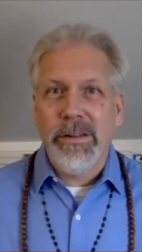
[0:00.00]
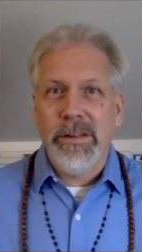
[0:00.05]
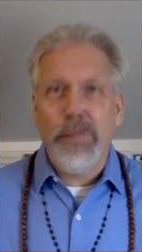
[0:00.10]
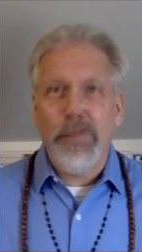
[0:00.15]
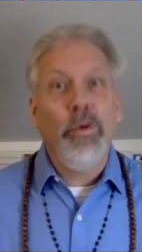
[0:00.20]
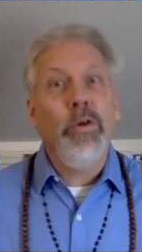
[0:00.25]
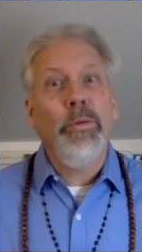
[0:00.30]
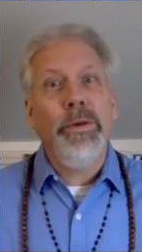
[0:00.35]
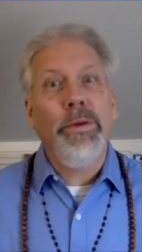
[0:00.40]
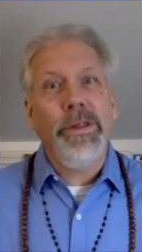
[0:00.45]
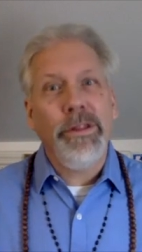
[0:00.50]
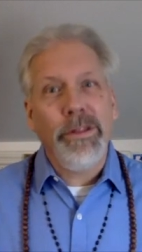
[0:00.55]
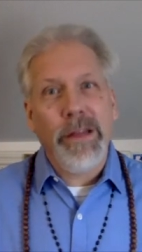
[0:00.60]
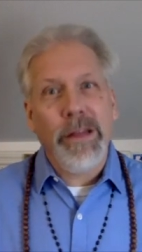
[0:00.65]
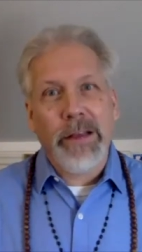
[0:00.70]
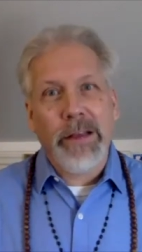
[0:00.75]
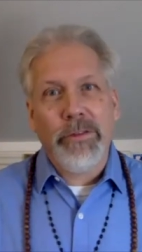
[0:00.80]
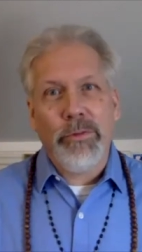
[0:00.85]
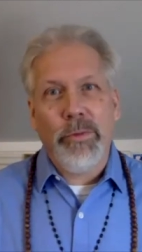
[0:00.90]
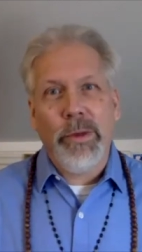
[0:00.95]
It will be the
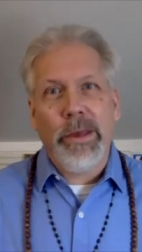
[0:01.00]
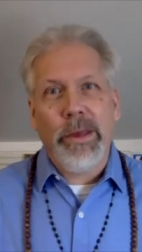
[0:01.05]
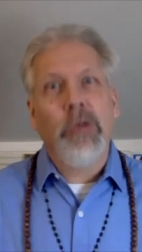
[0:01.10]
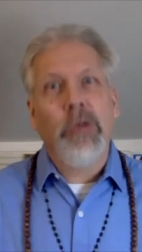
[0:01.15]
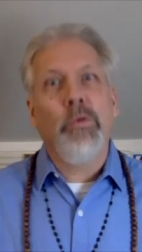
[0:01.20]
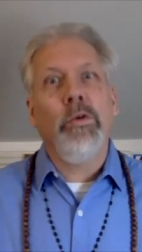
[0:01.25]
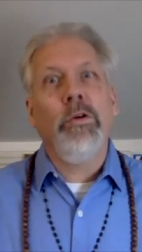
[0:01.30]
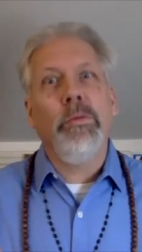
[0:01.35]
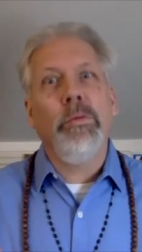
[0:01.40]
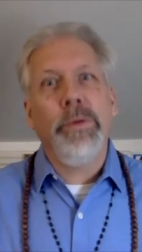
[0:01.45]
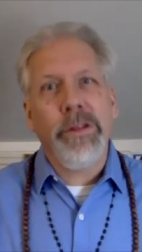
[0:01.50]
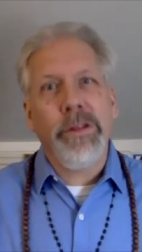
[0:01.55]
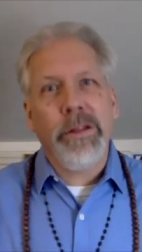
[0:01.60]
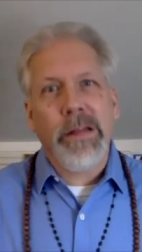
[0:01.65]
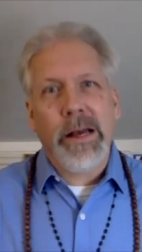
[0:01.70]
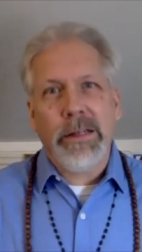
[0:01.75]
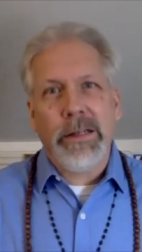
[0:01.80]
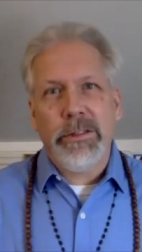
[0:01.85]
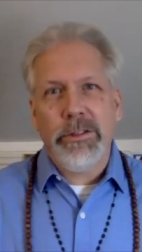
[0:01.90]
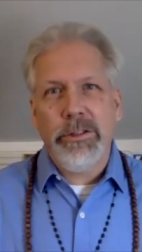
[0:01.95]
last week. It will be the
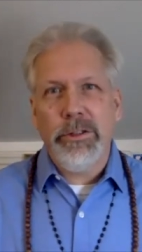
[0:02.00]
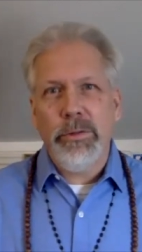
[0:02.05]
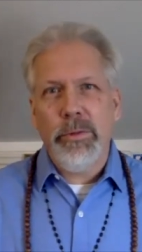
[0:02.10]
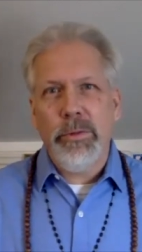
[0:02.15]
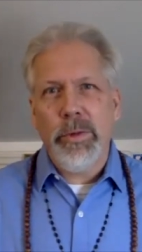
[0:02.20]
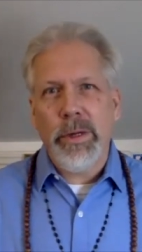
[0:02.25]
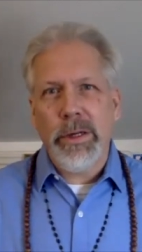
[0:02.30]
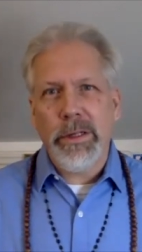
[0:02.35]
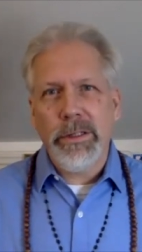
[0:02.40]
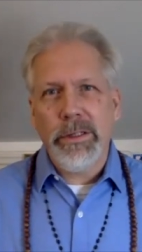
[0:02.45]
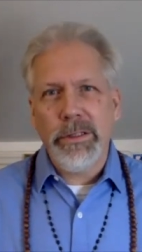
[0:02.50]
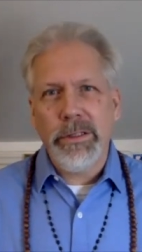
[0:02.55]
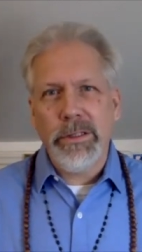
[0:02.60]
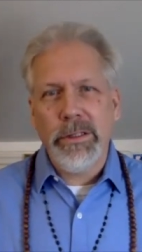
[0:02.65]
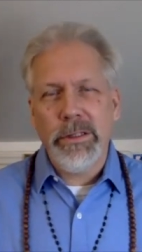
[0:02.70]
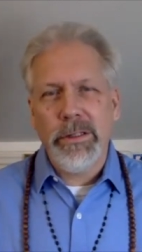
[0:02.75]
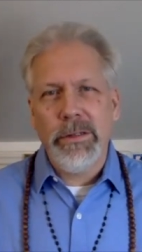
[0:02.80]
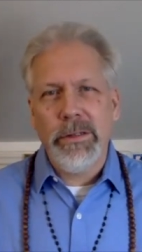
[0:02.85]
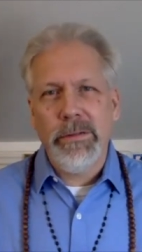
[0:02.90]
last two weeks.